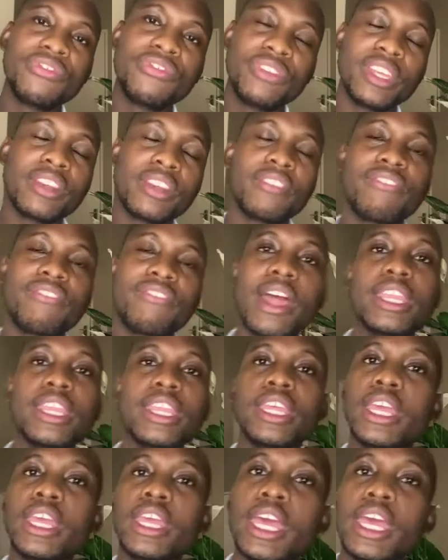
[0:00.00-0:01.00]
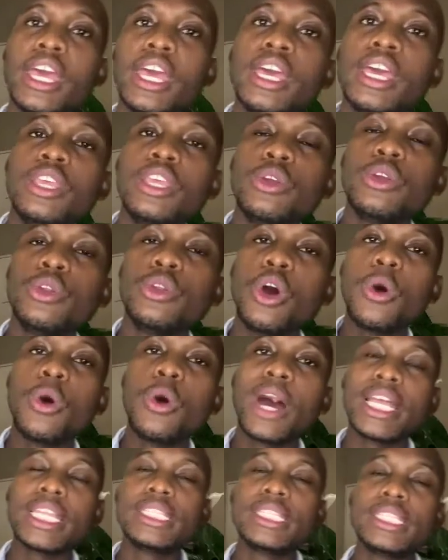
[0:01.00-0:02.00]
very funny. You know
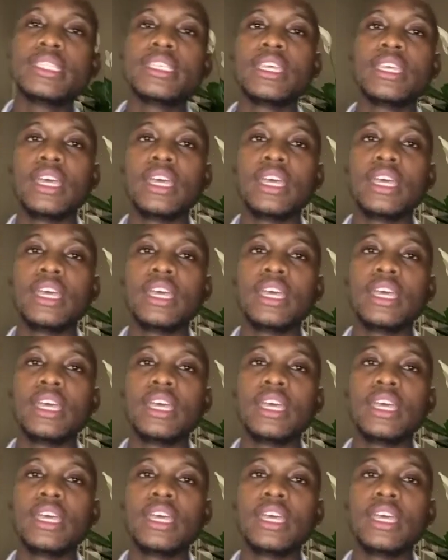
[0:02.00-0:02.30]
what?